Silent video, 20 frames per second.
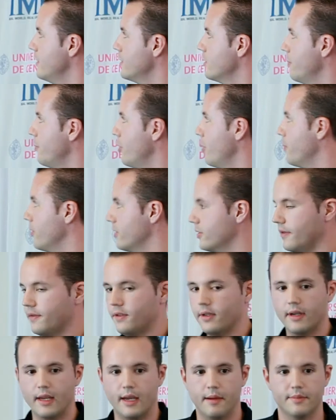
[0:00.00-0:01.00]
the purpose of
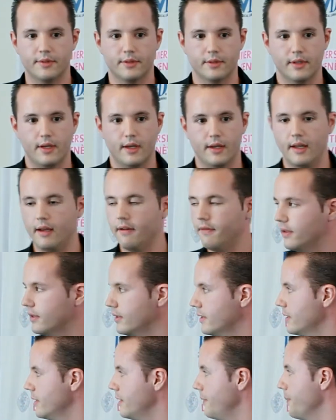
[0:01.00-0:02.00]
the camps and
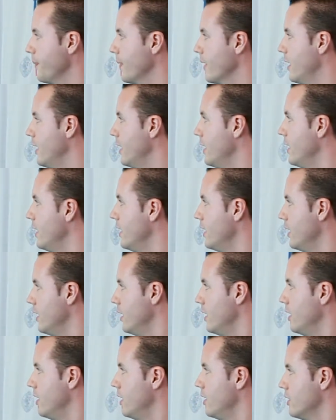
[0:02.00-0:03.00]
events.
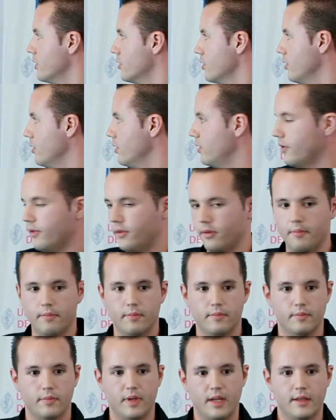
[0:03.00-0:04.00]
So
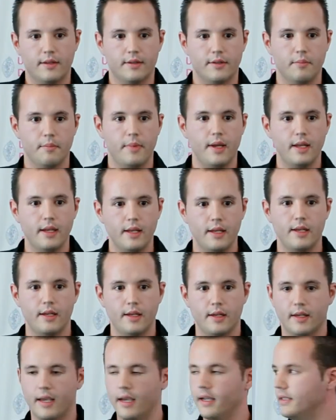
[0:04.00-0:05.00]
in the
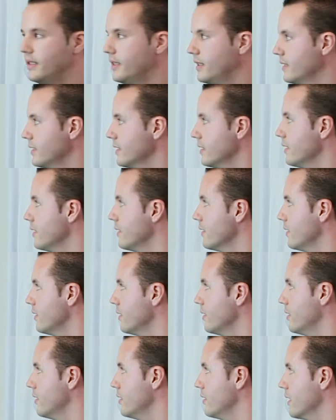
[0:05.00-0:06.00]
mainly cases,
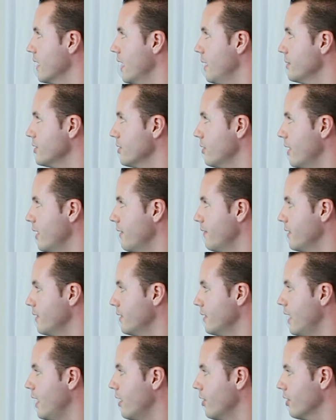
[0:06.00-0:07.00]
the camps or
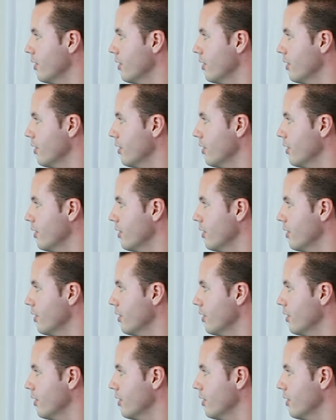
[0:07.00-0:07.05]
events are